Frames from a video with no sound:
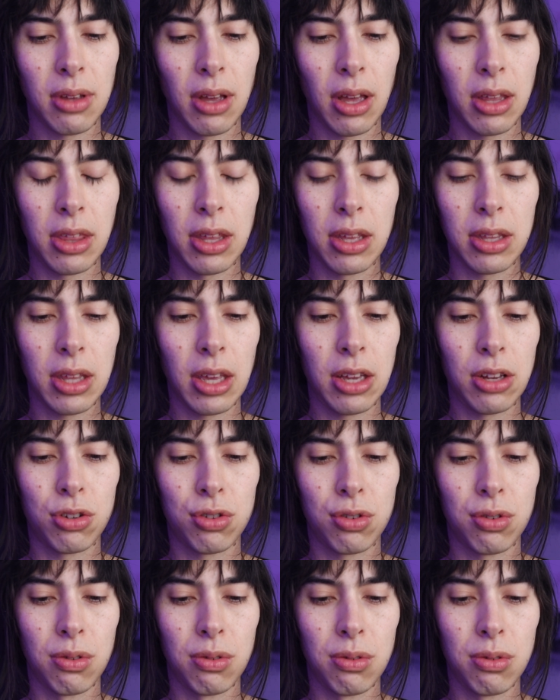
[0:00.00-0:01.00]
I think like
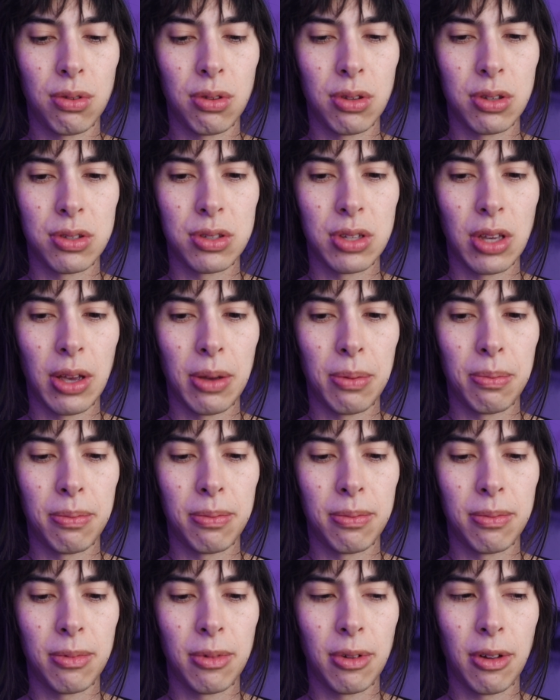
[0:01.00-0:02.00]
truth is
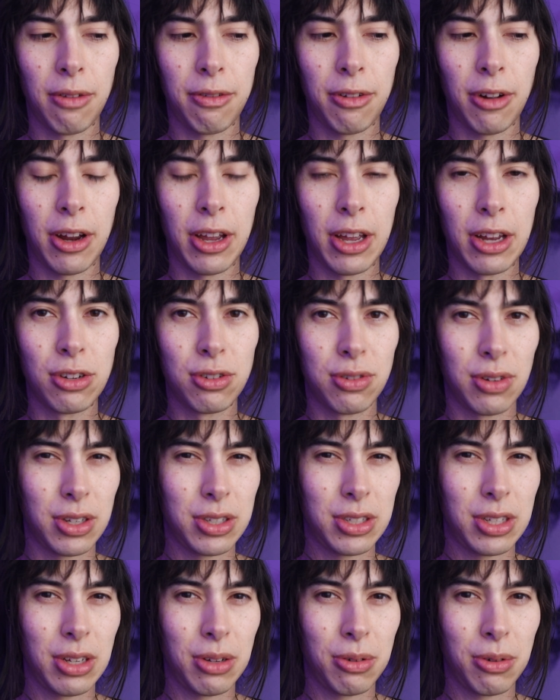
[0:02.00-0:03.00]
a very
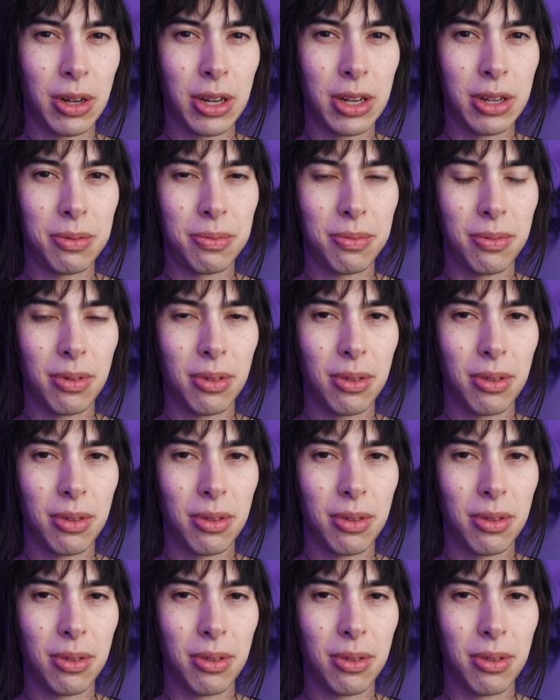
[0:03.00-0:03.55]
interesting one,